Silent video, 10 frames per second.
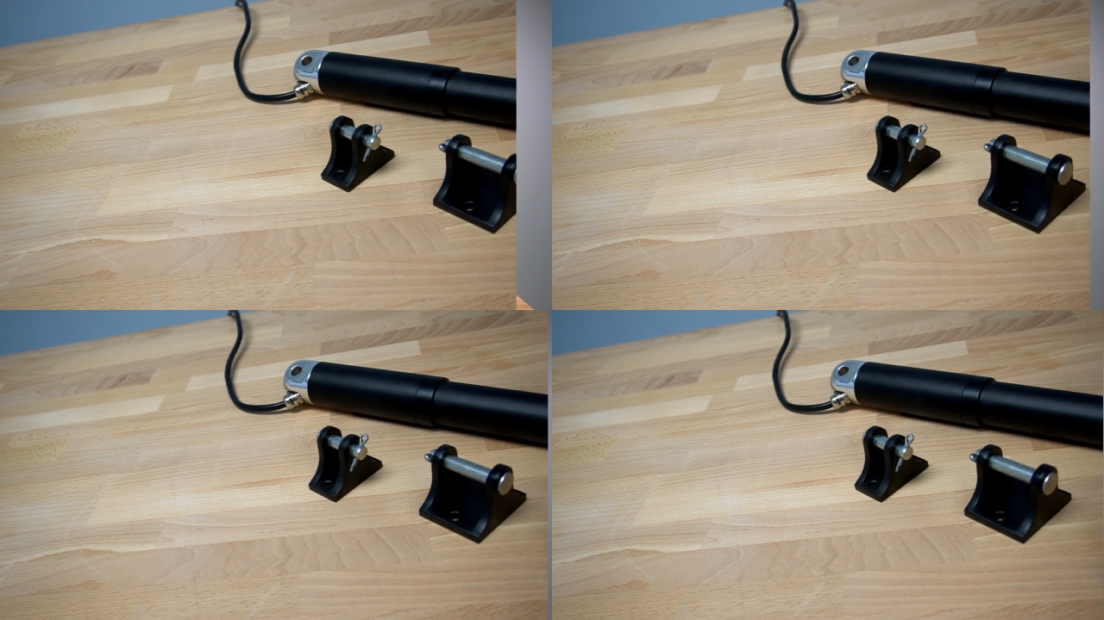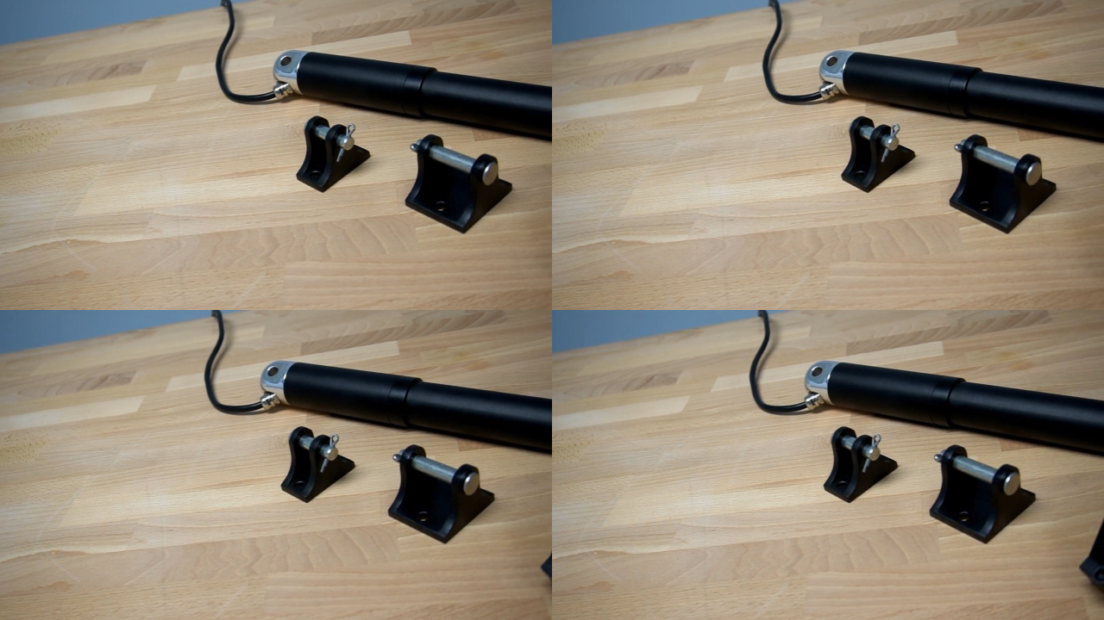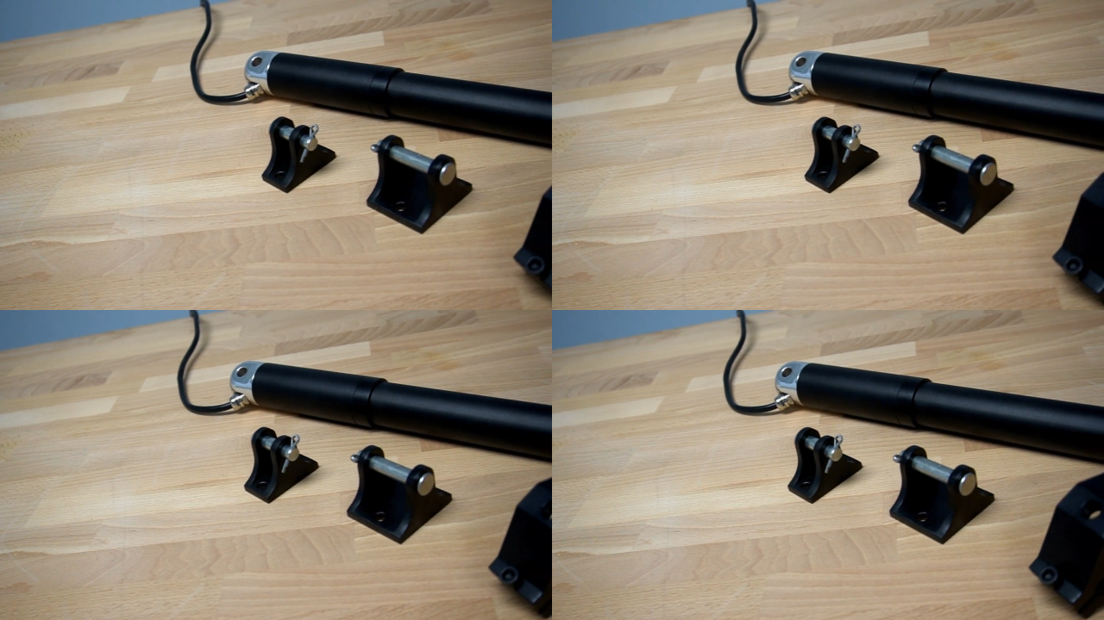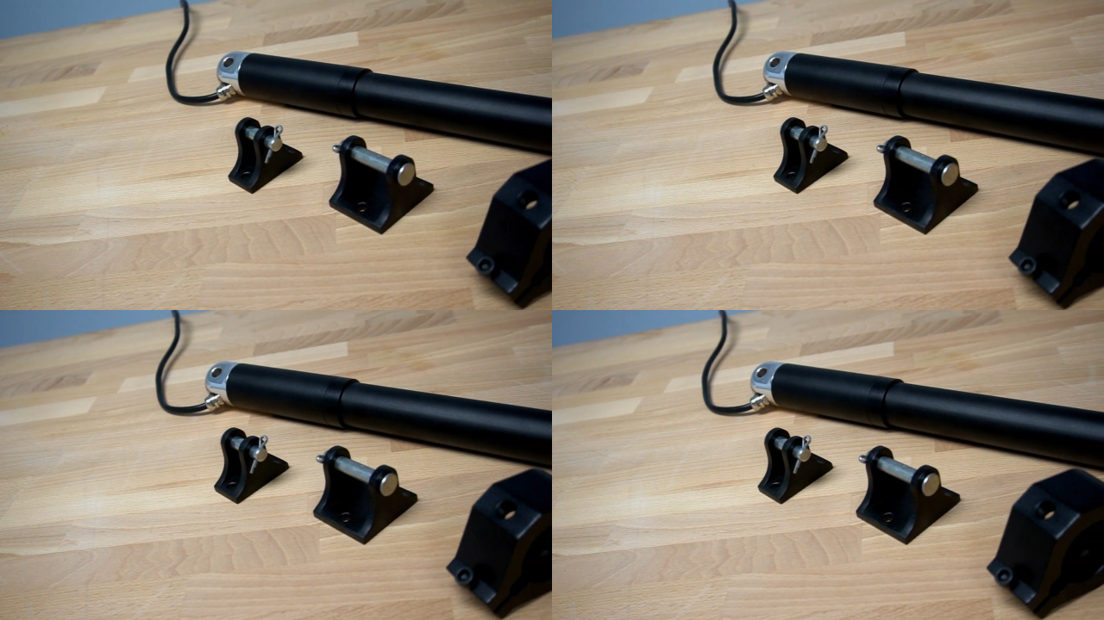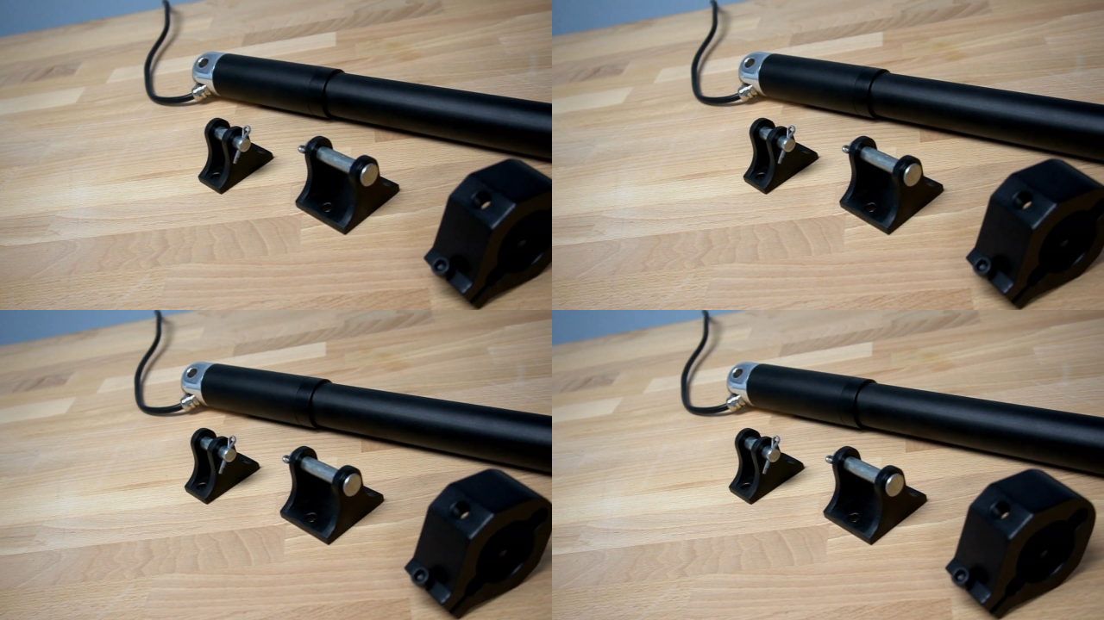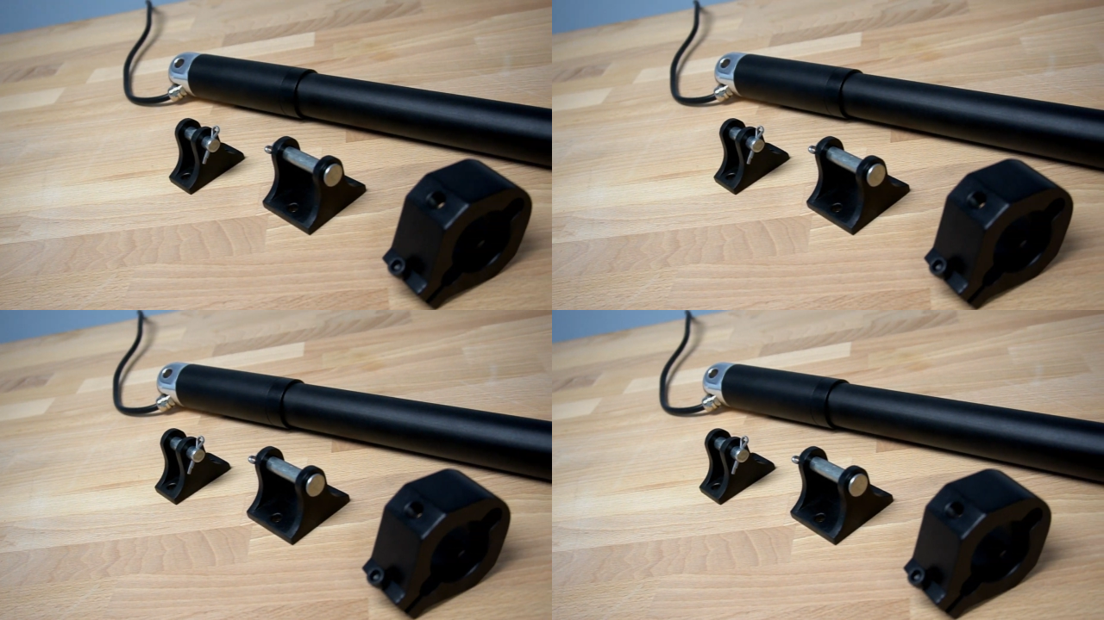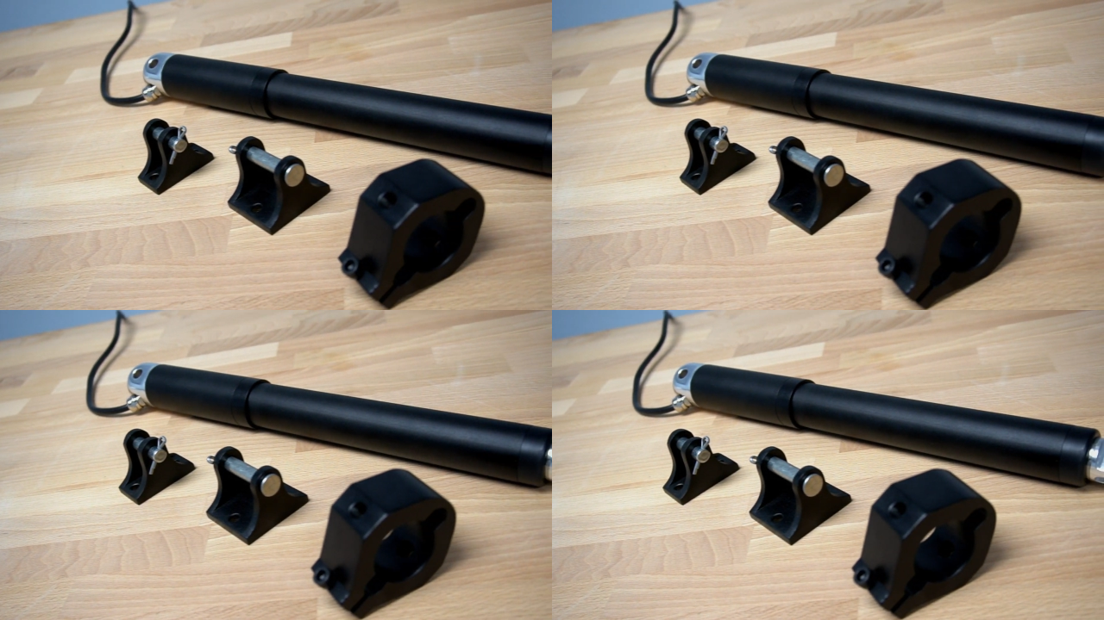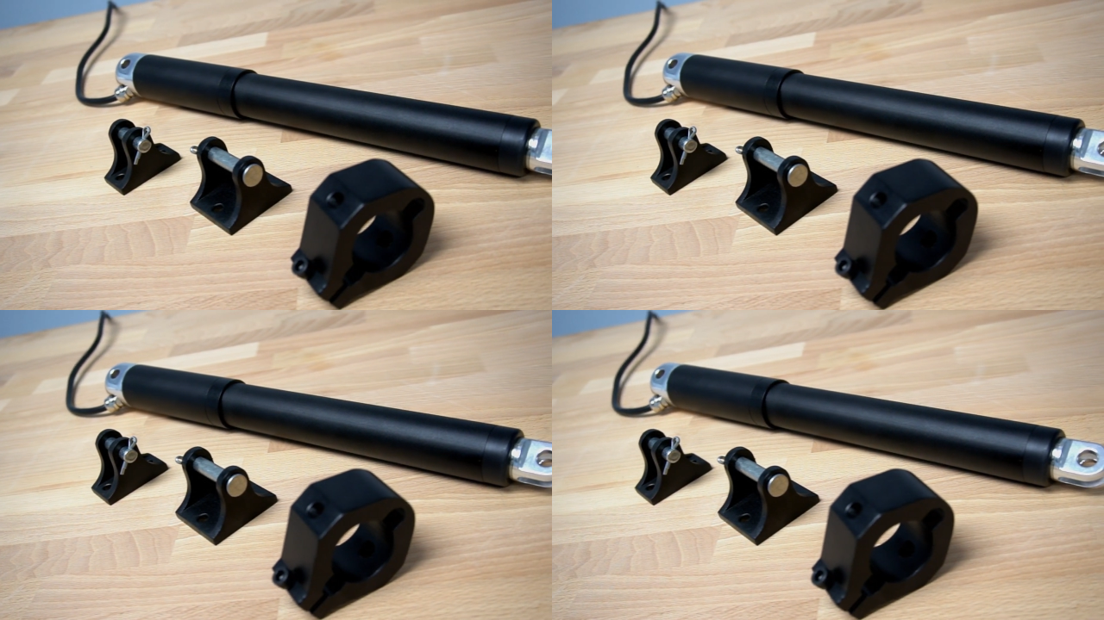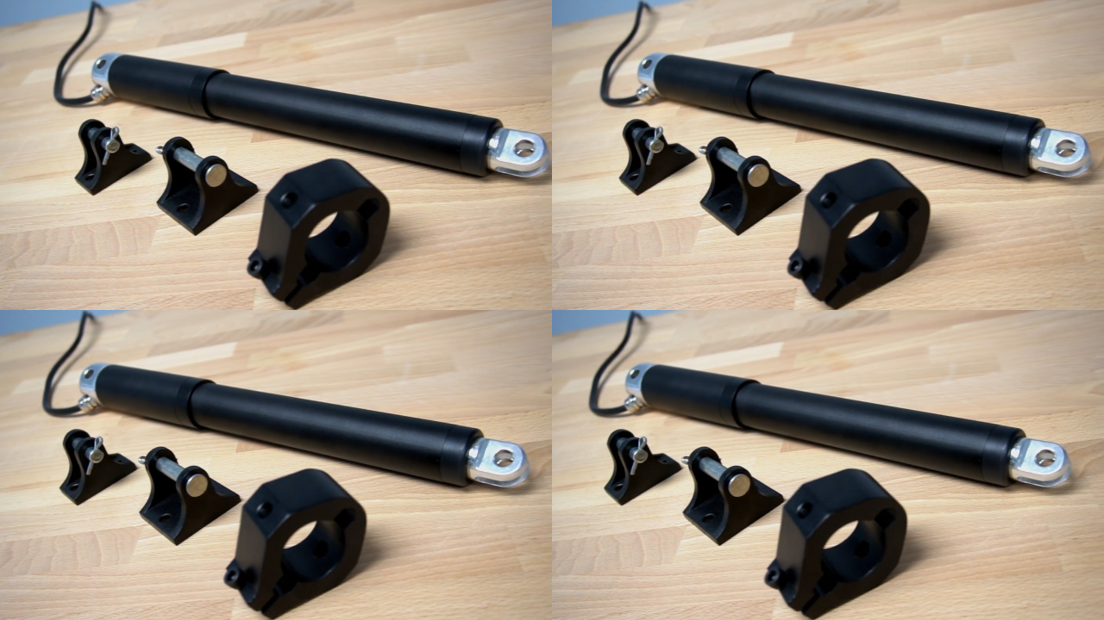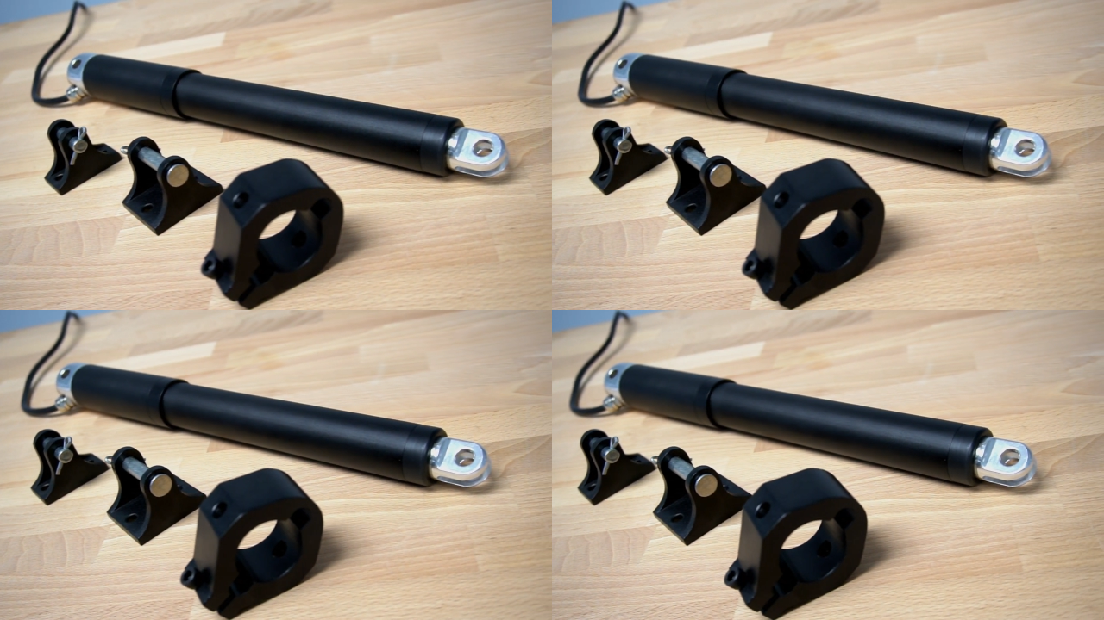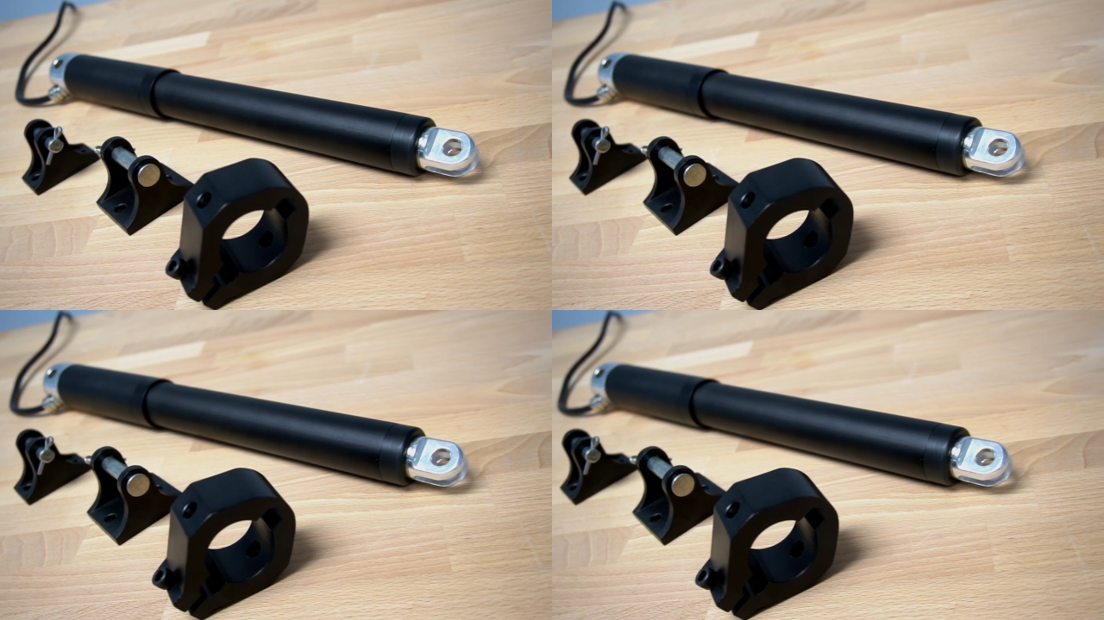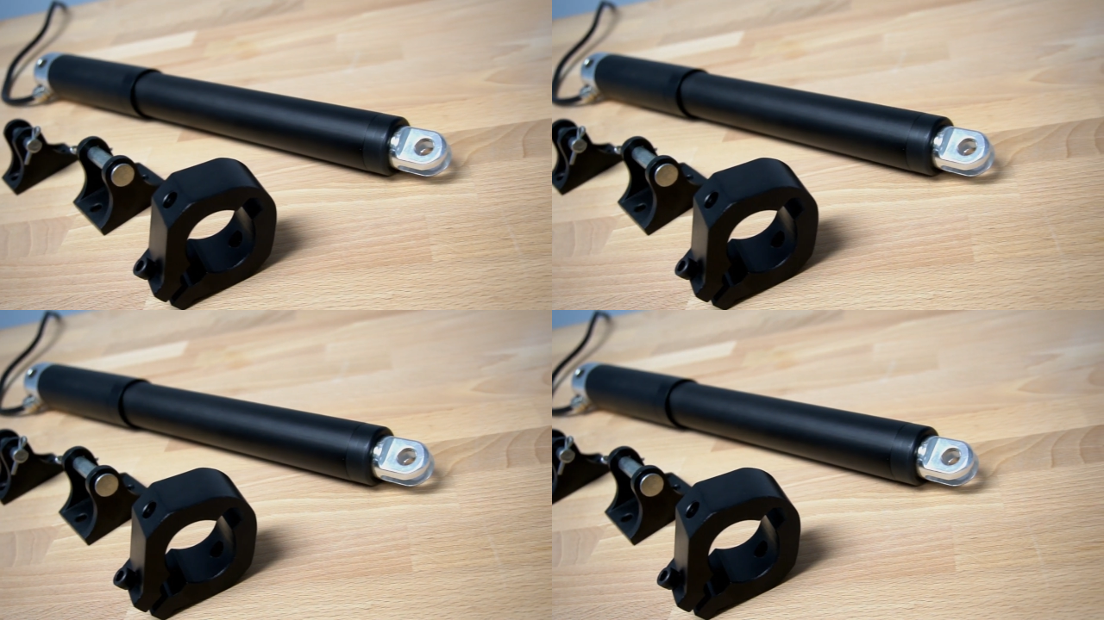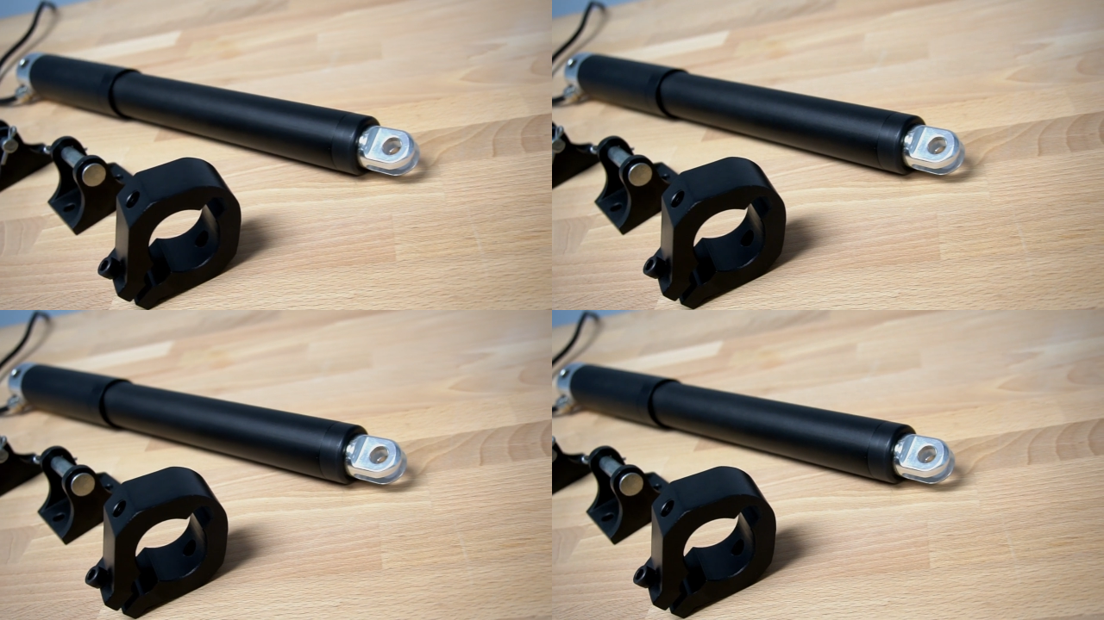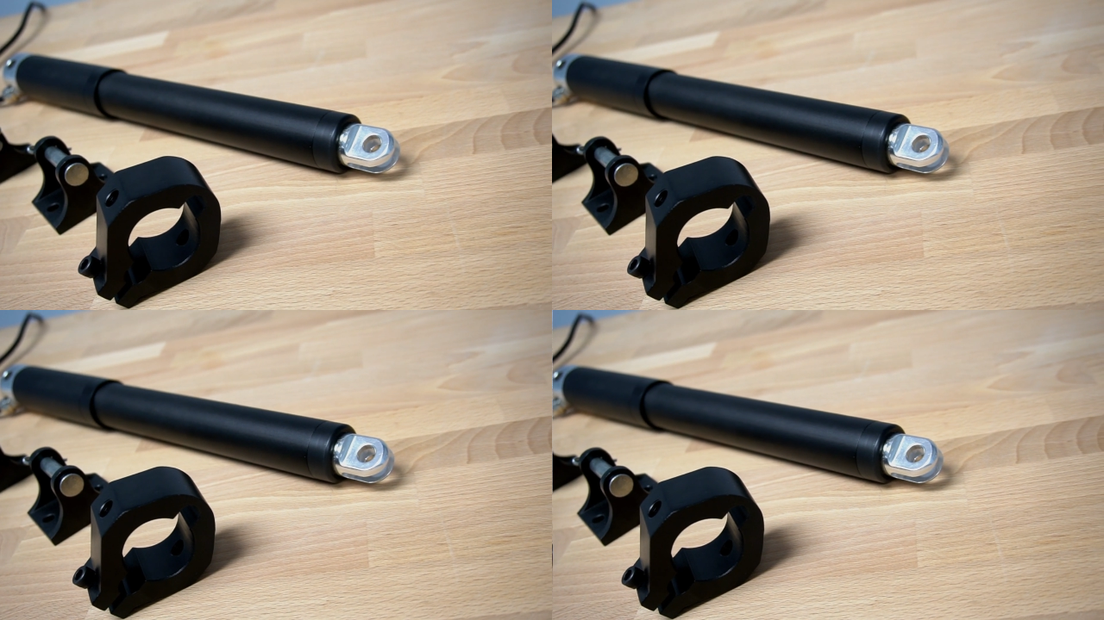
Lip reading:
Nobody's mouth can be seen.